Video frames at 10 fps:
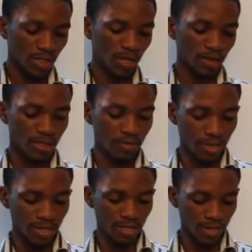Now
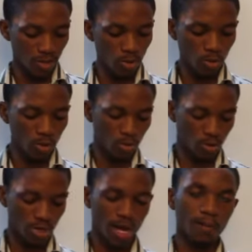different
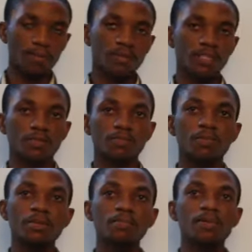loads is
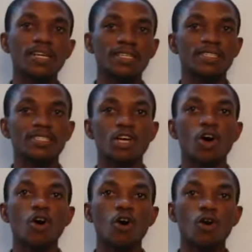being placed
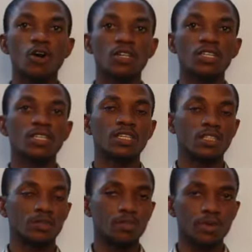on the
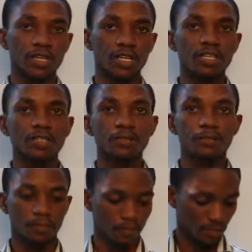spring,
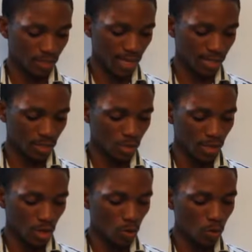that is on
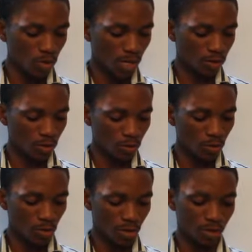the holder, on the
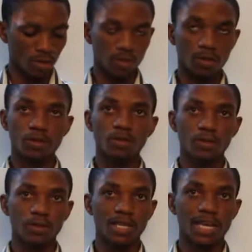hook
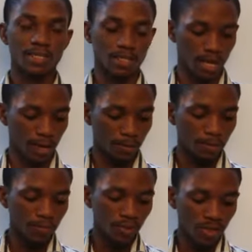that is there.
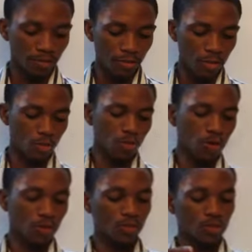The first
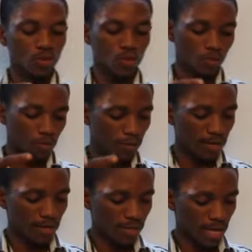one will be
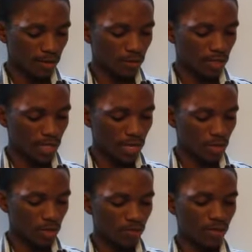placed, that will say
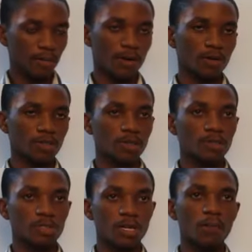something about
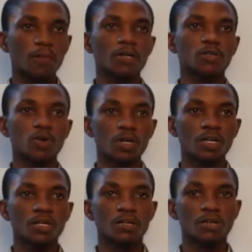
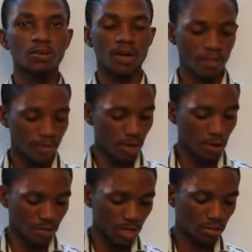0.1 kilogram, maybe
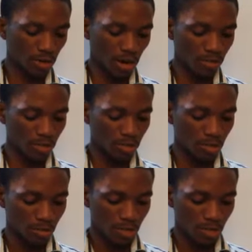100 grams.